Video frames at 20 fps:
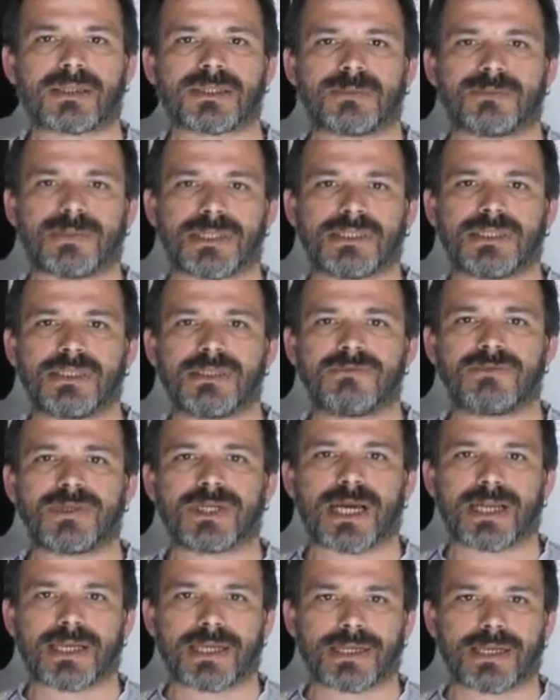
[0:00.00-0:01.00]

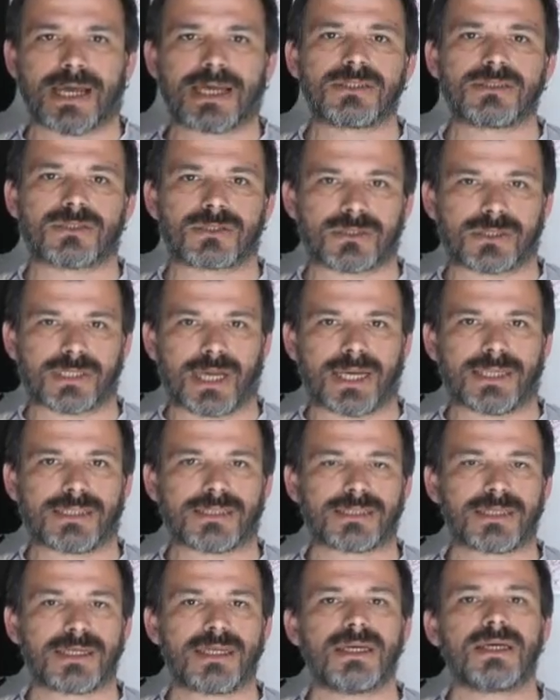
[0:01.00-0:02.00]
specifically in
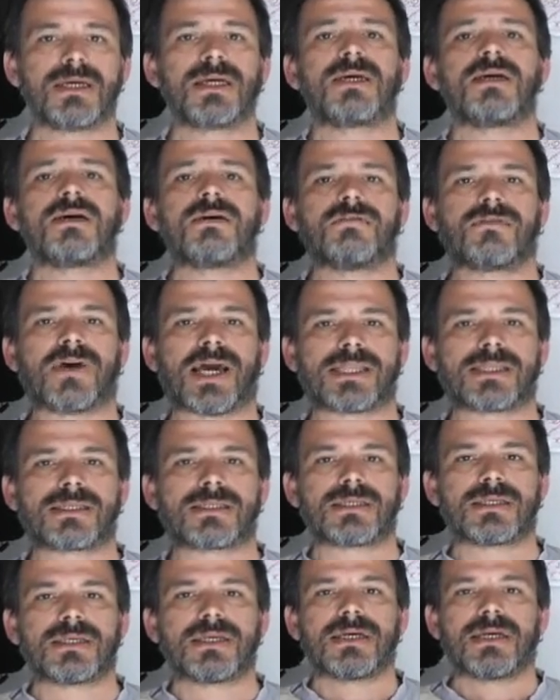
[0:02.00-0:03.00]
astrocytes that